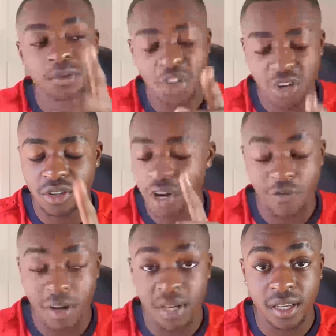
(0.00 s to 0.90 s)
Don't
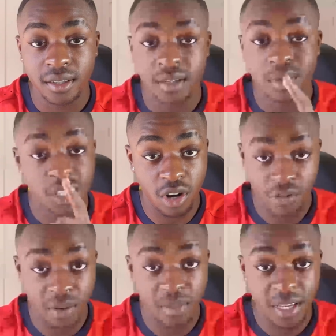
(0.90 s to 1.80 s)
offend me. Please don't
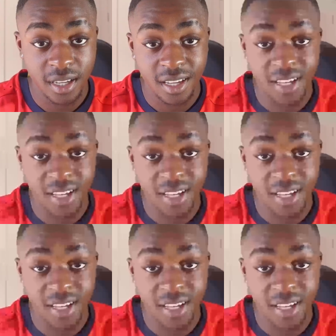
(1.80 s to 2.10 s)
offend me.